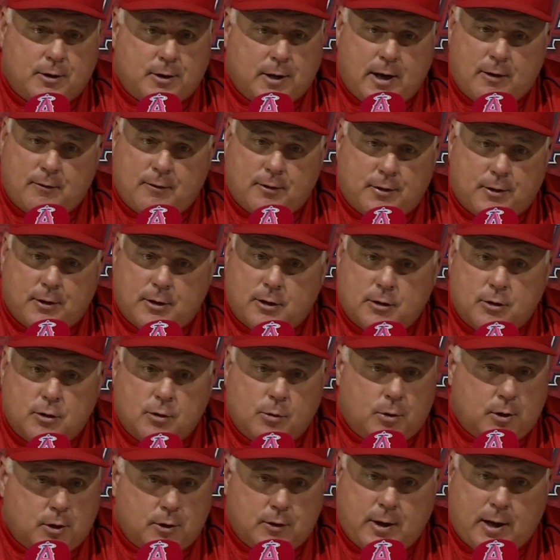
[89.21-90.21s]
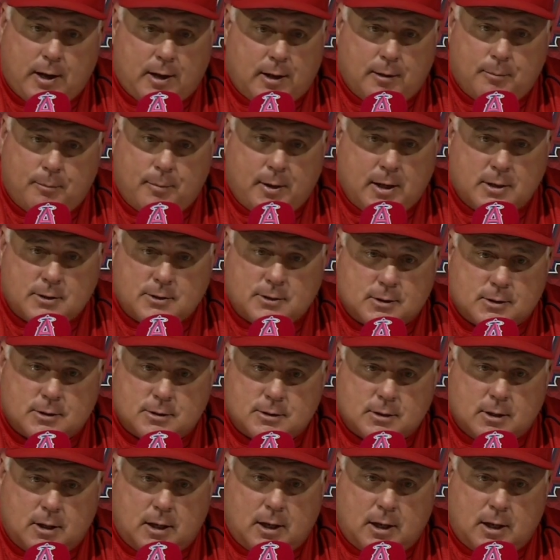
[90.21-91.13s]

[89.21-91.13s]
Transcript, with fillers: on everything you do on a daily basis.